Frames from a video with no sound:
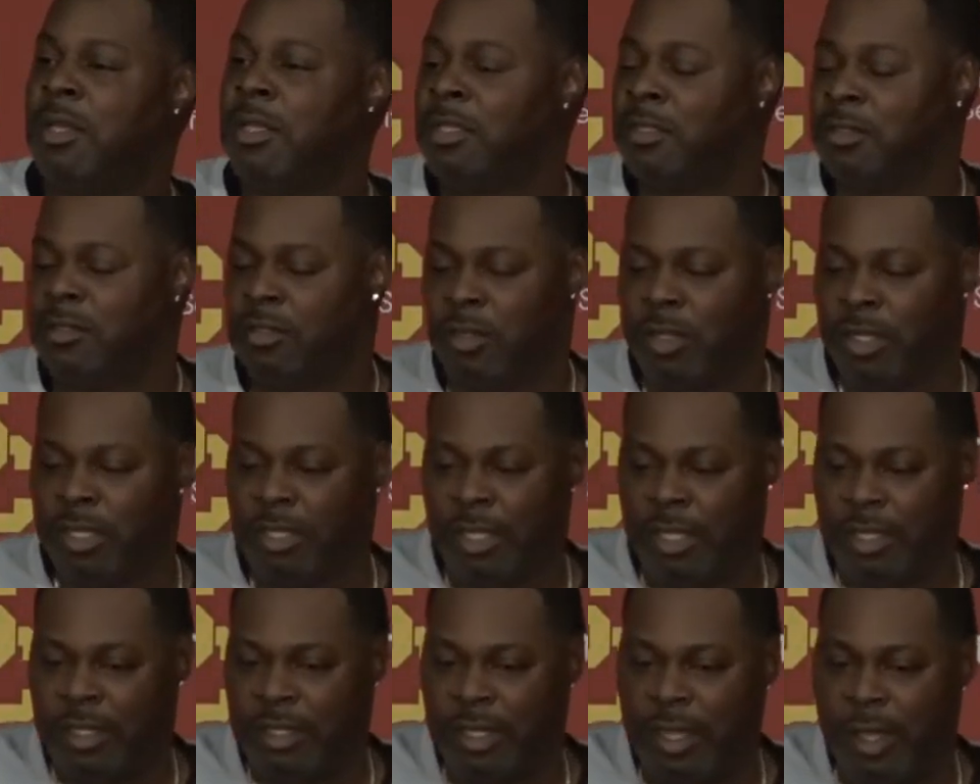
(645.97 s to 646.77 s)
So I
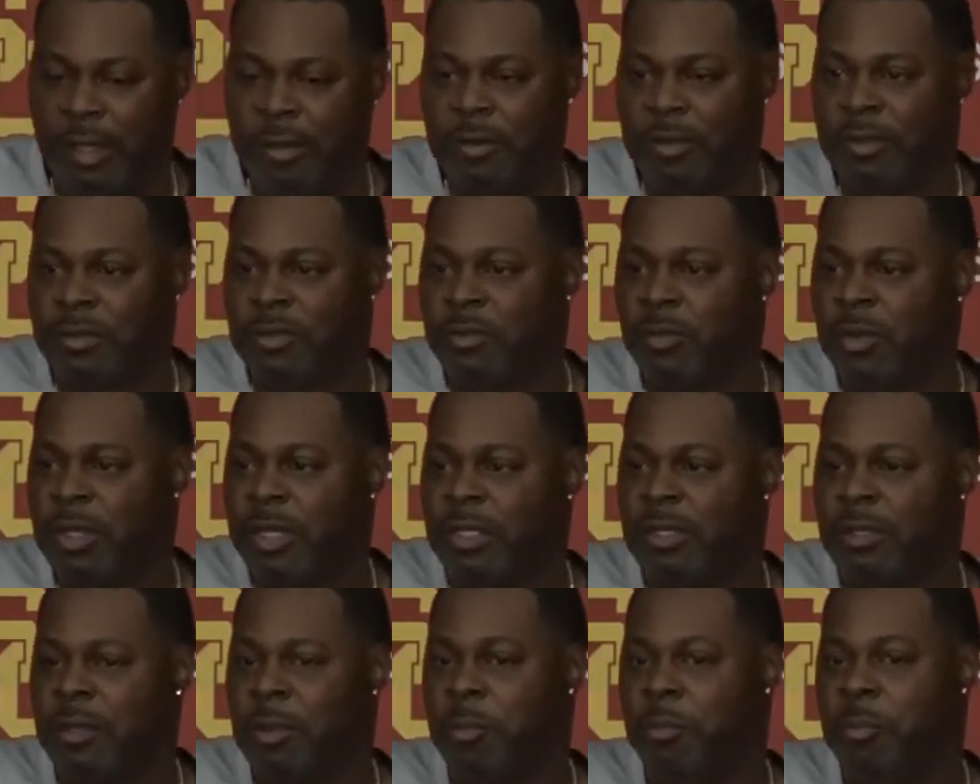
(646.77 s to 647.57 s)
think that was one
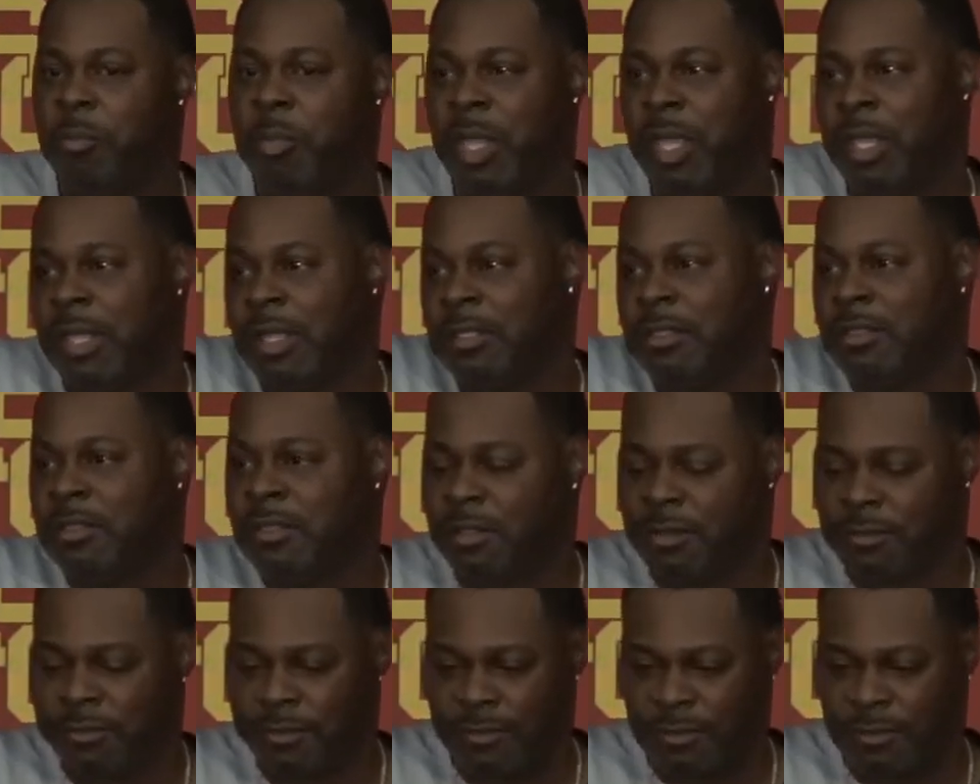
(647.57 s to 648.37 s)
of the
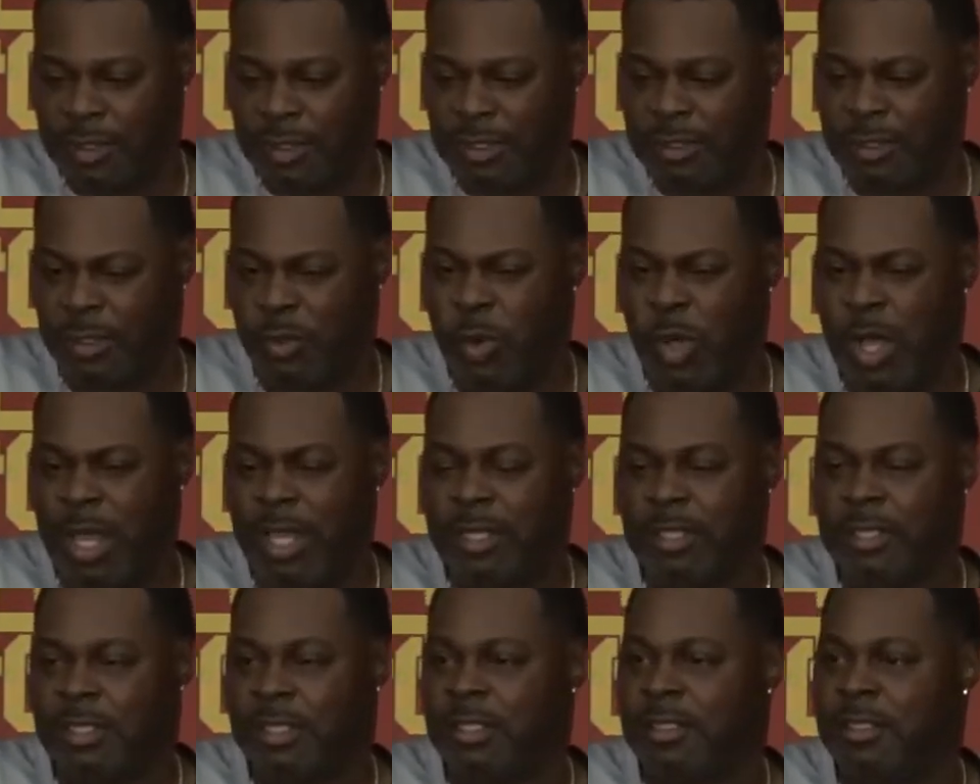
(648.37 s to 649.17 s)
biggest
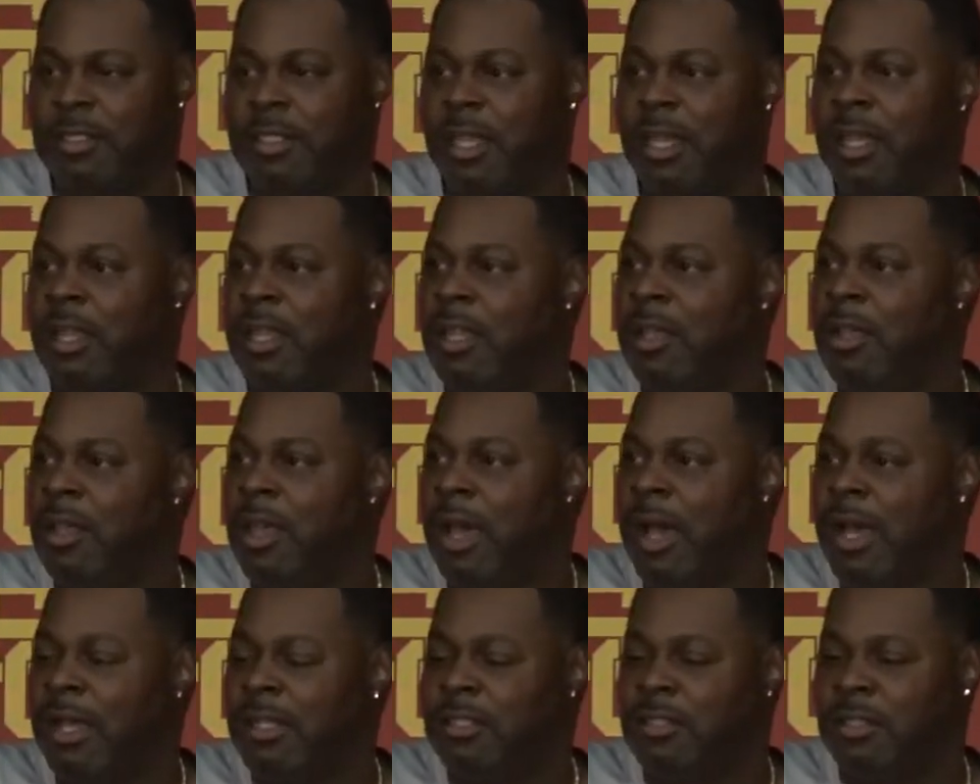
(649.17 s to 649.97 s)
qualities that
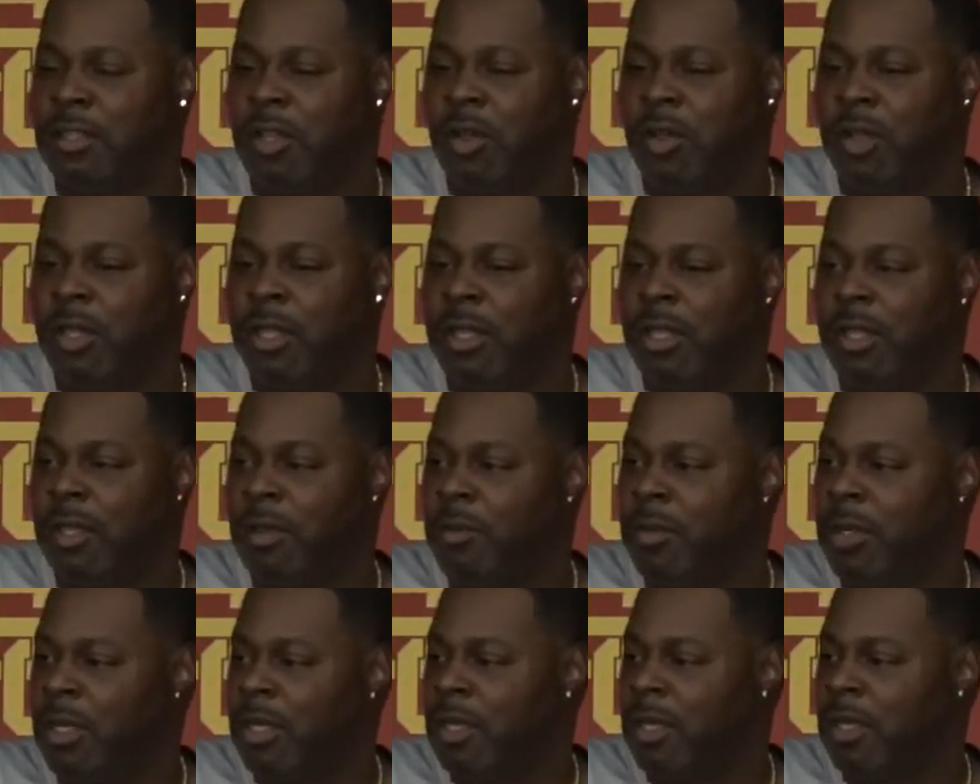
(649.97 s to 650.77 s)
I saw in
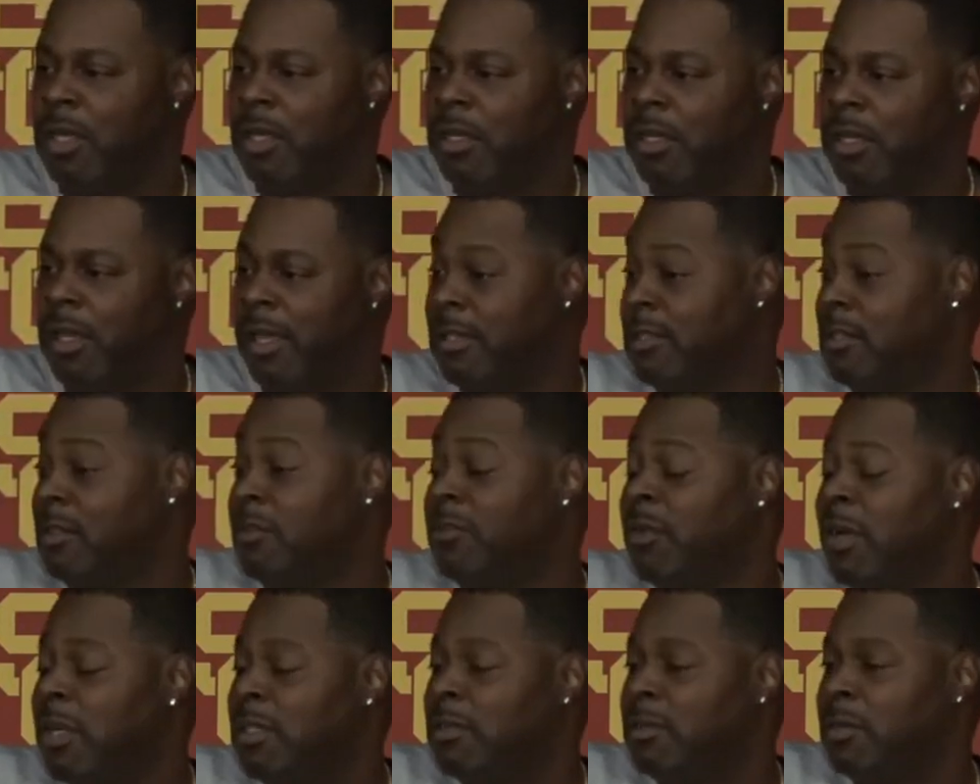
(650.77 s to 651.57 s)
him as a
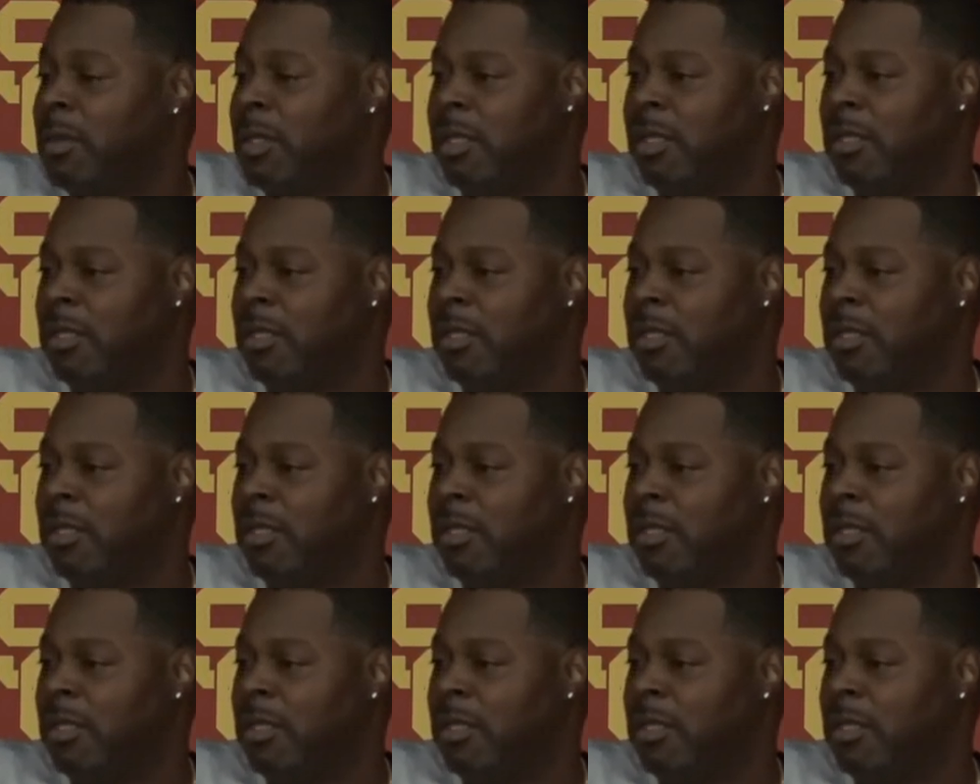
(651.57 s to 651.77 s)
freshman.